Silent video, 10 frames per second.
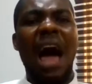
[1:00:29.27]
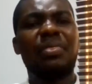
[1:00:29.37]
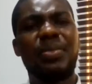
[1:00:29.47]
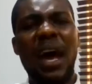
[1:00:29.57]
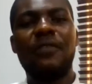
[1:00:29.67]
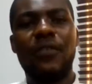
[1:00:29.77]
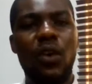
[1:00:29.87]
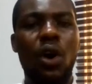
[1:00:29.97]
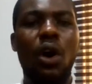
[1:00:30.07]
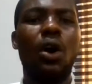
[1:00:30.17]
And
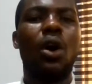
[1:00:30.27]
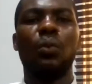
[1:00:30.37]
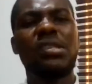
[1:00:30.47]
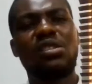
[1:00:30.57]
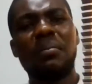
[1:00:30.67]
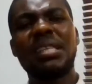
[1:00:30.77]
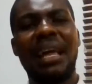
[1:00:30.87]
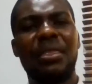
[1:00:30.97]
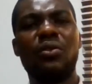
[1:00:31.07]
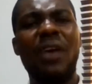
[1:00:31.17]
therefore, we submit
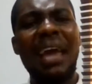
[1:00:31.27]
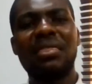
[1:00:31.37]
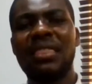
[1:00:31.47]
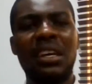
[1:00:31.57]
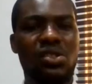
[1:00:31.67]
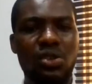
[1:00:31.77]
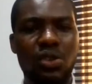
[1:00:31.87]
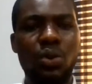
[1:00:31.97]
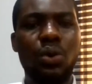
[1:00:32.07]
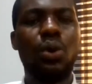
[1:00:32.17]
that the right thing to
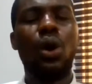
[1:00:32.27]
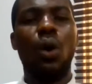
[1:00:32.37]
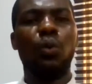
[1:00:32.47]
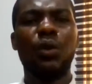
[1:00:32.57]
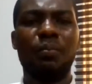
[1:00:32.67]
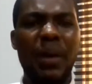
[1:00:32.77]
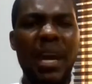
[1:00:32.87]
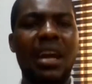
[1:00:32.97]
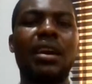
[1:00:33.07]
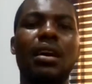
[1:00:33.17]
do would
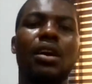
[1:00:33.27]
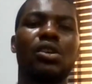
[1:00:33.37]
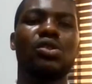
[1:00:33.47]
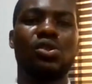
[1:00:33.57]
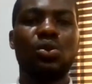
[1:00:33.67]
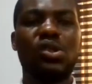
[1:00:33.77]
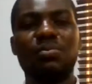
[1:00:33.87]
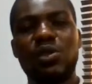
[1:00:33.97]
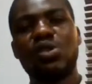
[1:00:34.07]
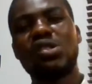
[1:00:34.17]
be to
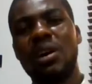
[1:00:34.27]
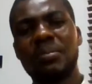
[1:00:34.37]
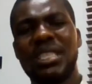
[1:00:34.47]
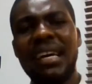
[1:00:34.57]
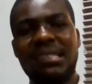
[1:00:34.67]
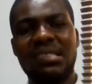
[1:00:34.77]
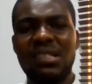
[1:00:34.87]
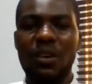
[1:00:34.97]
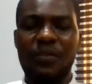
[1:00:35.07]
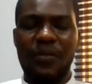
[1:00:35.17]
subject
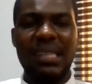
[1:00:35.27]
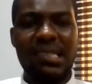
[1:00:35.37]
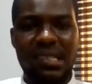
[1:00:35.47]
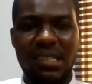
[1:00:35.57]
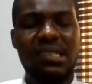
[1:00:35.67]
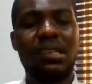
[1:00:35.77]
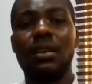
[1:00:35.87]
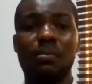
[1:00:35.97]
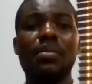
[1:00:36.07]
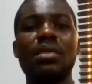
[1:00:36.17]
these offenses
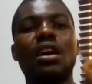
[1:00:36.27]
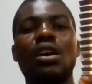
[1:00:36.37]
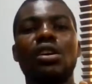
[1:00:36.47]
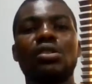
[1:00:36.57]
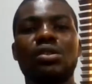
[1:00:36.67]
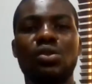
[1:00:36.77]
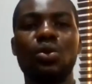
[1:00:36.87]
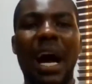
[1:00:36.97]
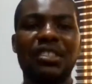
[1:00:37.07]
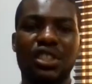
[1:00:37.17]

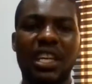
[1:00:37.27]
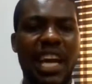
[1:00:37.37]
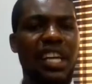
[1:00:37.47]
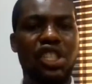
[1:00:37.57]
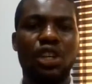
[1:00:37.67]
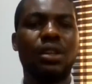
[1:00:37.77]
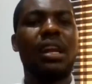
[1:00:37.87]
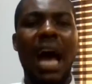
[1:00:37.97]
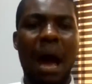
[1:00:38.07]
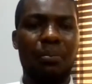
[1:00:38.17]
to
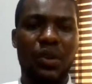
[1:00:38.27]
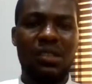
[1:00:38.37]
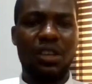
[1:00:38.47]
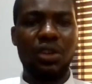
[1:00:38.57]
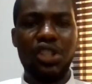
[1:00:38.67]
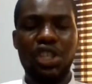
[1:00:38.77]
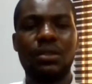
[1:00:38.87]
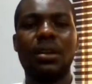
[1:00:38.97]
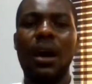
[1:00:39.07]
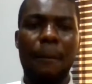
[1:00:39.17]
adjudication and
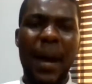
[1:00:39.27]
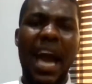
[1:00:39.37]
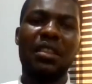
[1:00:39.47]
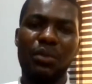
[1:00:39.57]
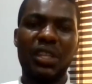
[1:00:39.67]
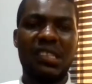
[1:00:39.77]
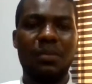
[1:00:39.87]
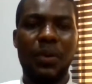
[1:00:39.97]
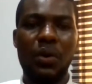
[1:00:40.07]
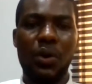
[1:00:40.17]
prosecution by the
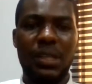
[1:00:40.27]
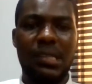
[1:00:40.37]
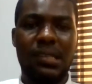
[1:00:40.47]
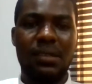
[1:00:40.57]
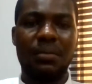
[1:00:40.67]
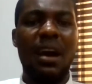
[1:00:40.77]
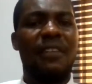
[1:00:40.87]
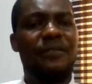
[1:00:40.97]
municipal courts.